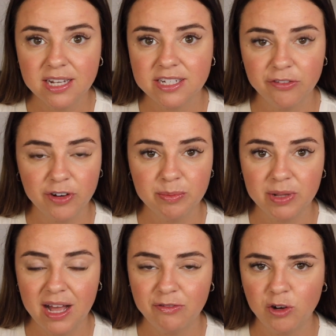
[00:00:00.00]
different
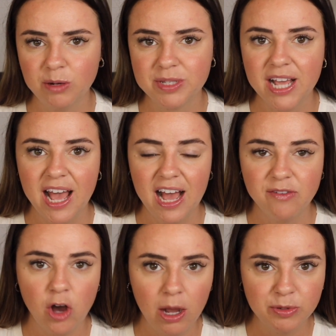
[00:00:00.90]
platforms
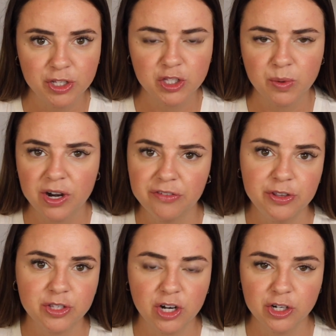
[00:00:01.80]
have options to where if
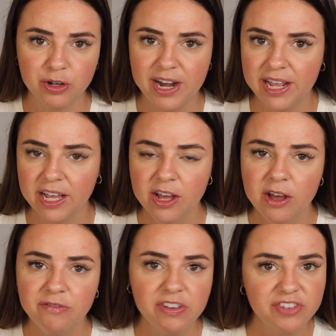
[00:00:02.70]
you start trading
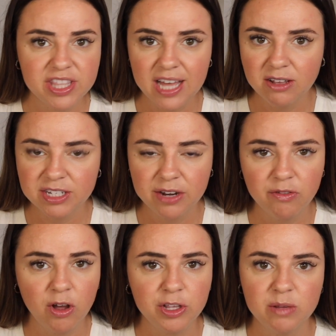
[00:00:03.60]
50,000 in
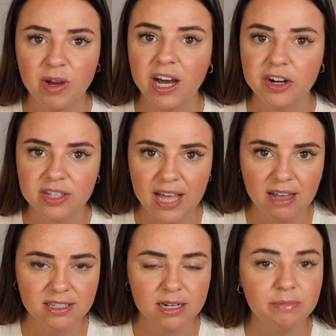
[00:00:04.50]
volume,
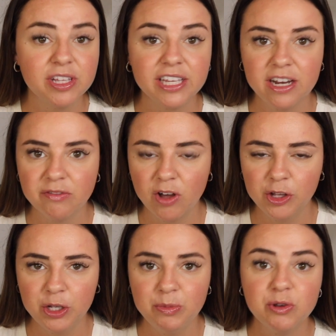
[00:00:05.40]
100,000, a million in
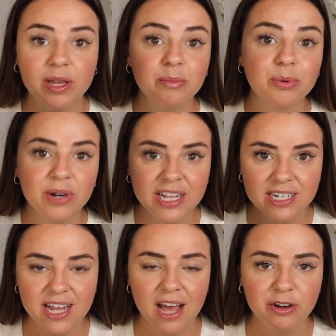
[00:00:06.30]
volume, you can bring
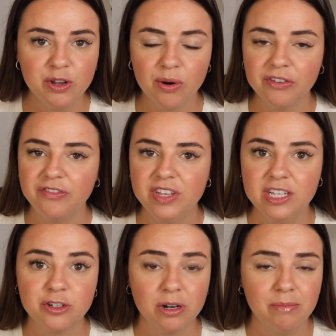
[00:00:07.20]
down your
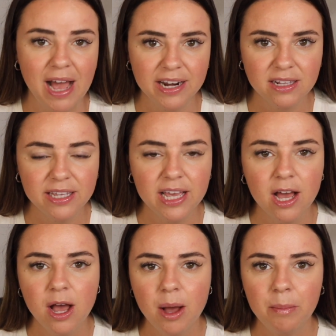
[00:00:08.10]
fees dramatically.
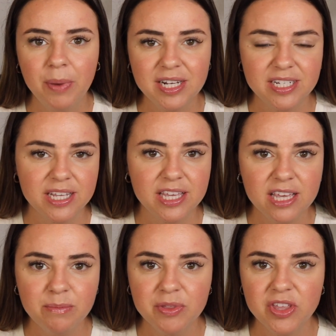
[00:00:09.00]
But to
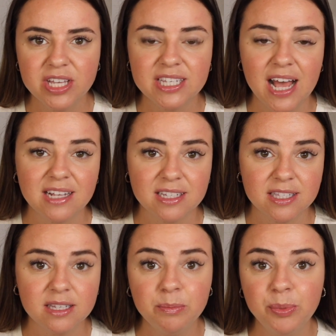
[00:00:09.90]
keep this as
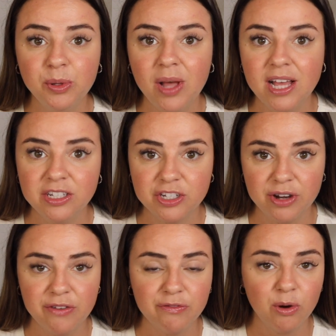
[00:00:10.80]
simple and
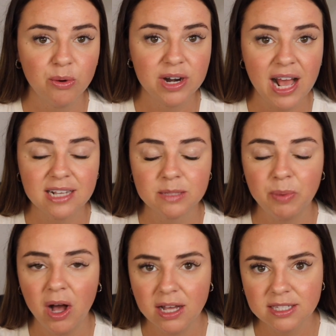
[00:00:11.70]
straightforward as
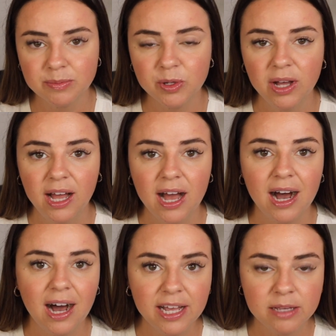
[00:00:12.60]
possible,
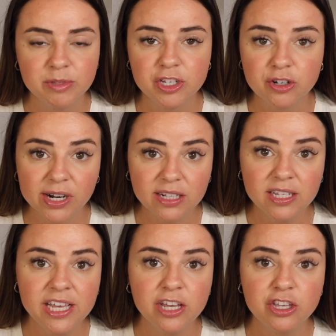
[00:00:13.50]
I am
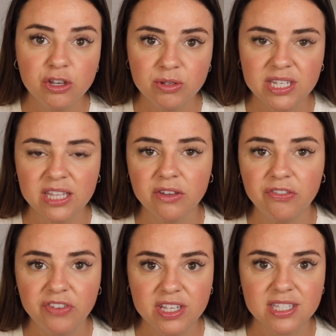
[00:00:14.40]
strictly using the
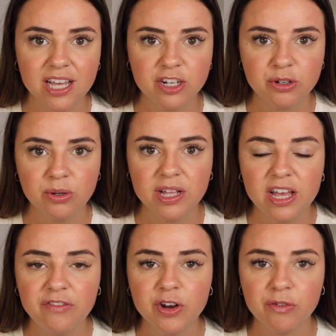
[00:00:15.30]
fee schedule
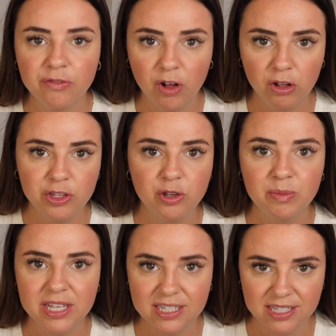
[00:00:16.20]
if your
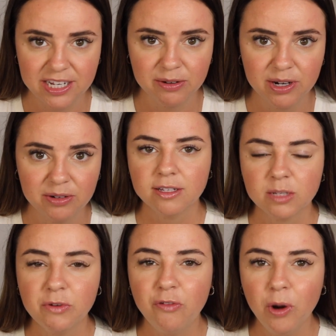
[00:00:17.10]
volume is 0. So
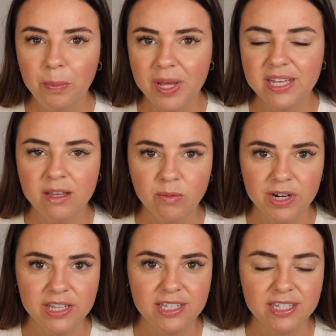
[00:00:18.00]
before picking
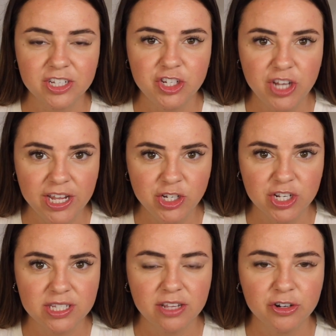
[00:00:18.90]
one of these
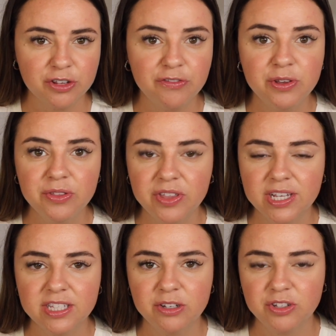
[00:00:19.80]
exchanges, there's a few
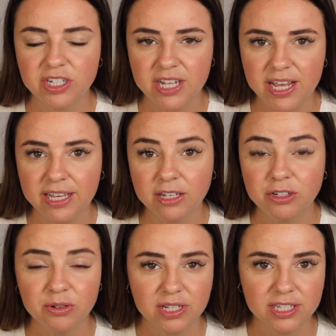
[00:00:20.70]
things that you should take
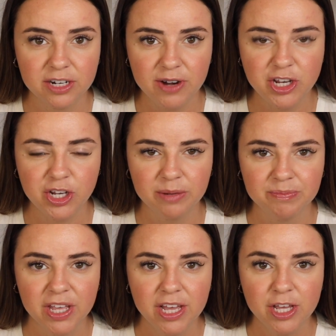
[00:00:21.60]
into consideration.
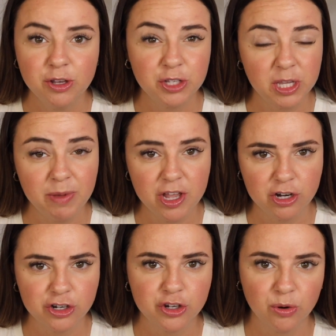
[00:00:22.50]
You should think about
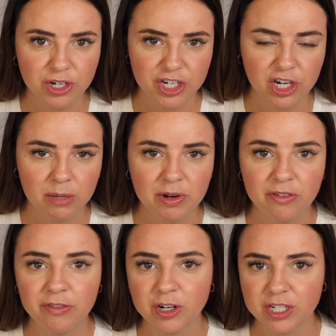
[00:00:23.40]
your short-term
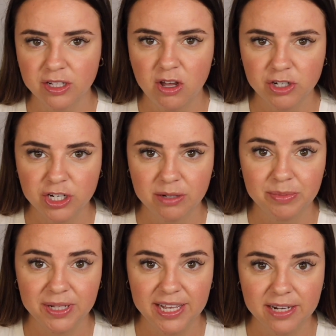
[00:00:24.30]
versus long-term
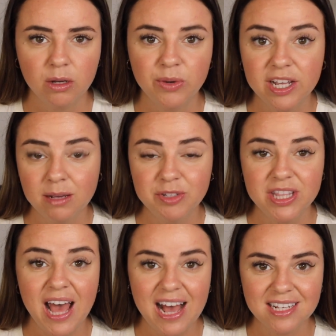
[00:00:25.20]
plan. When it comes to
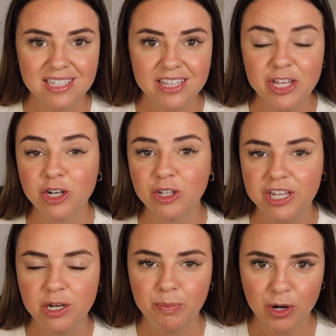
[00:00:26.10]
the asset that you're
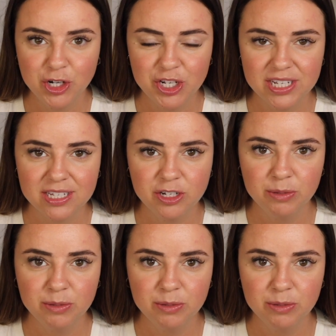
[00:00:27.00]
looking to purchase, do